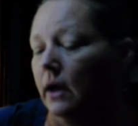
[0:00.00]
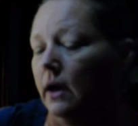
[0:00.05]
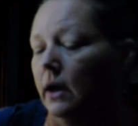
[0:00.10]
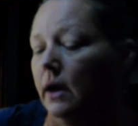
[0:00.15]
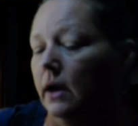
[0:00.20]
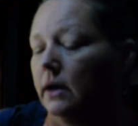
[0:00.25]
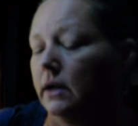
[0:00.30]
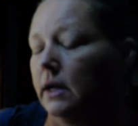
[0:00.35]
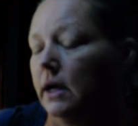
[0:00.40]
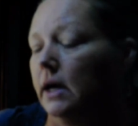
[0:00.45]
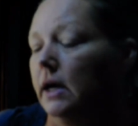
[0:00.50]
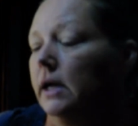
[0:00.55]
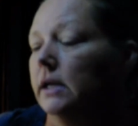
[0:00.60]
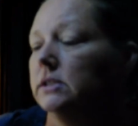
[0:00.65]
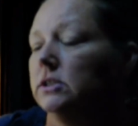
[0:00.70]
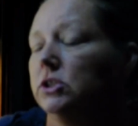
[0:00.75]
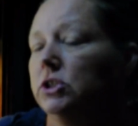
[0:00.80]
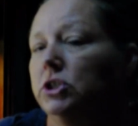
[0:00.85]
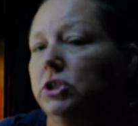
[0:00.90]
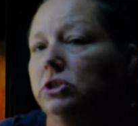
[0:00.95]
I got
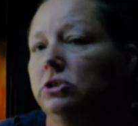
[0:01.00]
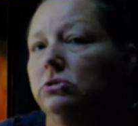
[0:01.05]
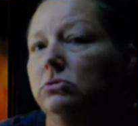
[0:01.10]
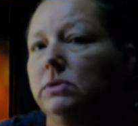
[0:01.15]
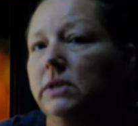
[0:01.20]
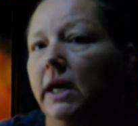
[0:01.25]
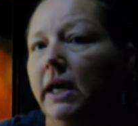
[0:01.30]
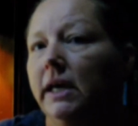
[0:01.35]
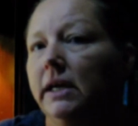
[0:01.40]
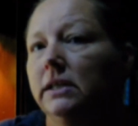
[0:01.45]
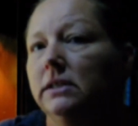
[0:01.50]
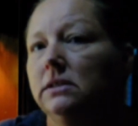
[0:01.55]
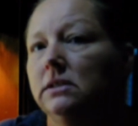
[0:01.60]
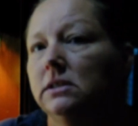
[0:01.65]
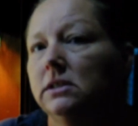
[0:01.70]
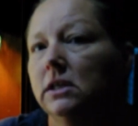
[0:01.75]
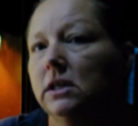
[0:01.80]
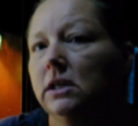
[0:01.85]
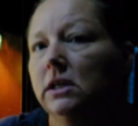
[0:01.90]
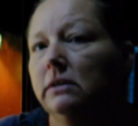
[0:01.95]
2
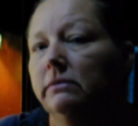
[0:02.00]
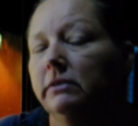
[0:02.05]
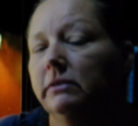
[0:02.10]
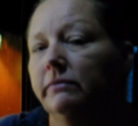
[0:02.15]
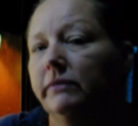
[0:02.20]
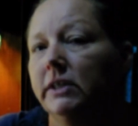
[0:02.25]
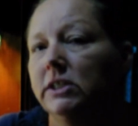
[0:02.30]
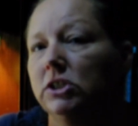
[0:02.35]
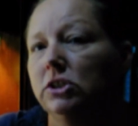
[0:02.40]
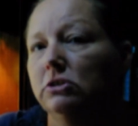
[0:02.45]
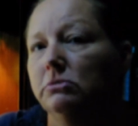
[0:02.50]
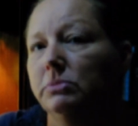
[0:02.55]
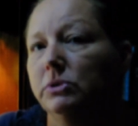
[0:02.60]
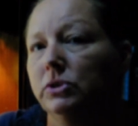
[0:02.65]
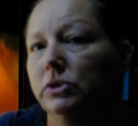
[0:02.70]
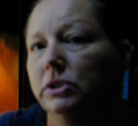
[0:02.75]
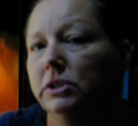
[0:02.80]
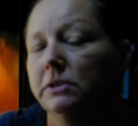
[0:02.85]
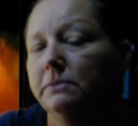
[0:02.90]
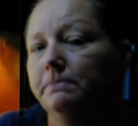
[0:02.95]
cans of
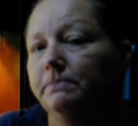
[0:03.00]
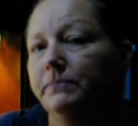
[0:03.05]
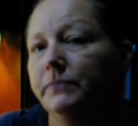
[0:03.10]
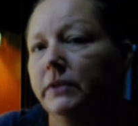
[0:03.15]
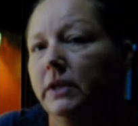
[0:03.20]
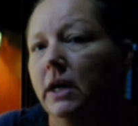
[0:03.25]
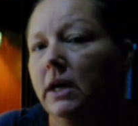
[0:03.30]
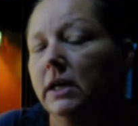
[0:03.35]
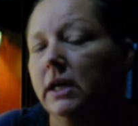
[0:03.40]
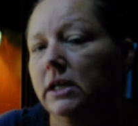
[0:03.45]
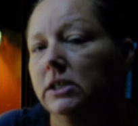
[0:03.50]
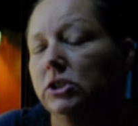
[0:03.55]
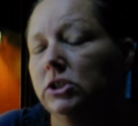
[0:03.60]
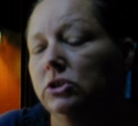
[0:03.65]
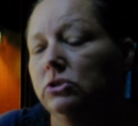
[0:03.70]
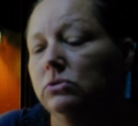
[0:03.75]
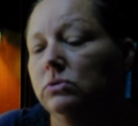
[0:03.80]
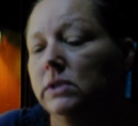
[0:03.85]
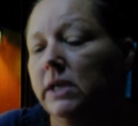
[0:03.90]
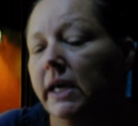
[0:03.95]
vegetables. I got
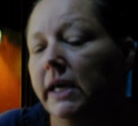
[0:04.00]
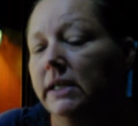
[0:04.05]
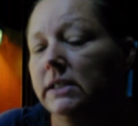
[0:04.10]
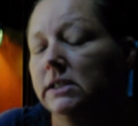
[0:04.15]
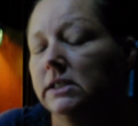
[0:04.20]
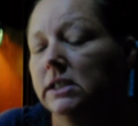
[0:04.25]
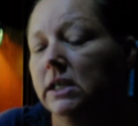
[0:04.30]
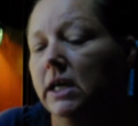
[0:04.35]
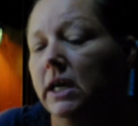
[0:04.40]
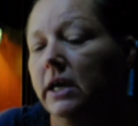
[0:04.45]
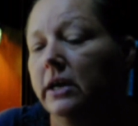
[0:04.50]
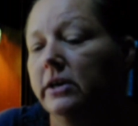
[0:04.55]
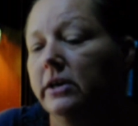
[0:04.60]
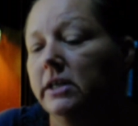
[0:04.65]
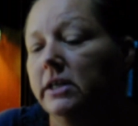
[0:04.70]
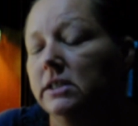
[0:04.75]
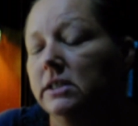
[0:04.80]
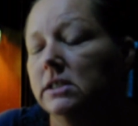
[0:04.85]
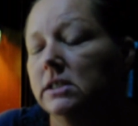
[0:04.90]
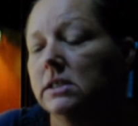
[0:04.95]
2 cans of
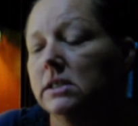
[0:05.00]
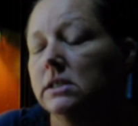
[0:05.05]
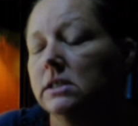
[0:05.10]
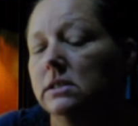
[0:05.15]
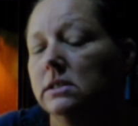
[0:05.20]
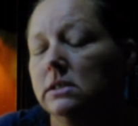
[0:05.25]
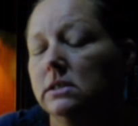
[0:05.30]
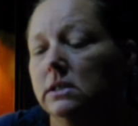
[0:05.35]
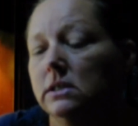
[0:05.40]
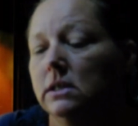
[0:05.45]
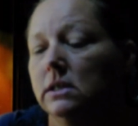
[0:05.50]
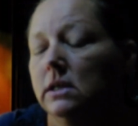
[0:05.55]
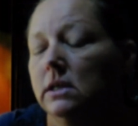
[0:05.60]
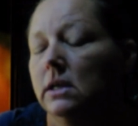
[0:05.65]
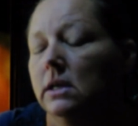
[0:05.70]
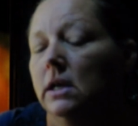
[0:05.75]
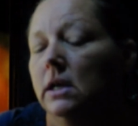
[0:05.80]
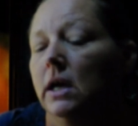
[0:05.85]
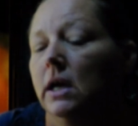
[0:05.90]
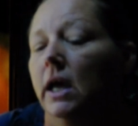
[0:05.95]
carrots
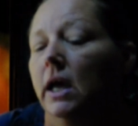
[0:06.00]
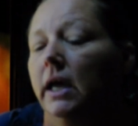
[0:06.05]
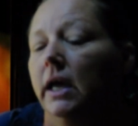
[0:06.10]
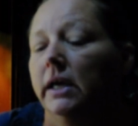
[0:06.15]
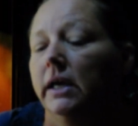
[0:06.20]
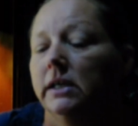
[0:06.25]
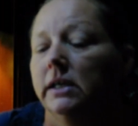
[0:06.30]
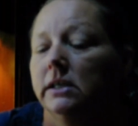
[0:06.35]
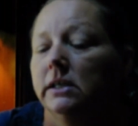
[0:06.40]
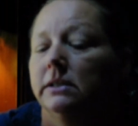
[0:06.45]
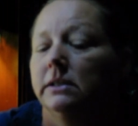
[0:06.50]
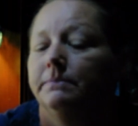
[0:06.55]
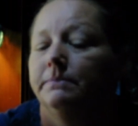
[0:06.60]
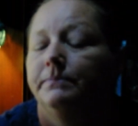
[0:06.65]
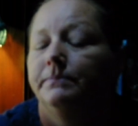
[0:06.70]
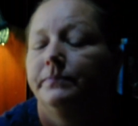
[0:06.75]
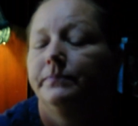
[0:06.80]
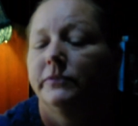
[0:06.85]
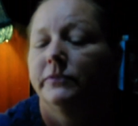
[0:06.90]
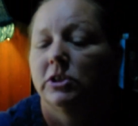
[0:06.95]
and
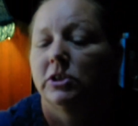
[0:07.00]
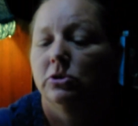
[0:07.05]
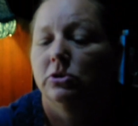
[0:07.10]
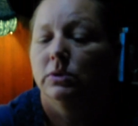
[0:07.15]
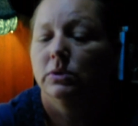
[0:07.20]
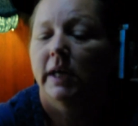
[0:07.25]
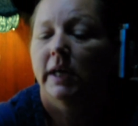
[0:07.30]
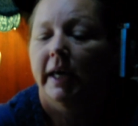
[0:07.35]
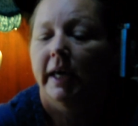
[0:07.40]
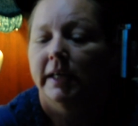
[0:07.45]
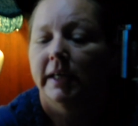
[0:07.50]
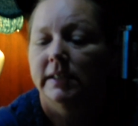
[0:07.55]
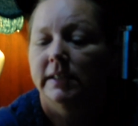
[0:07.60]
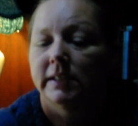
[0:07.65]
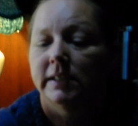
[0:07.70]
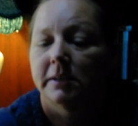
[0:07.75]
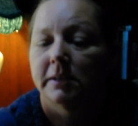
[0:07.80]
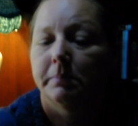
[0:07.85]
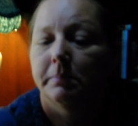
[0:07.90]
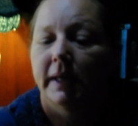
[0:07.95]
2
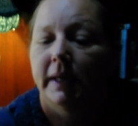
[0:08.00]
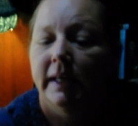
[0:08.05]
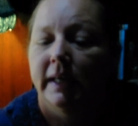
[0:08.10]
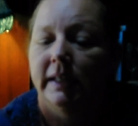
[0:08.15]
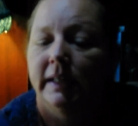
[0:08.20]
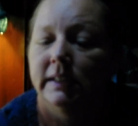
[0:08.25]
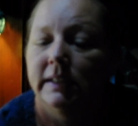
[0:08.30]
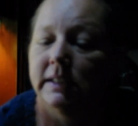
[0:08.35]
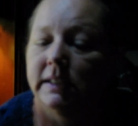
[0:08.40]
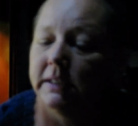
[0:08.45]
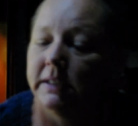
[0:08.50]
cans of peas.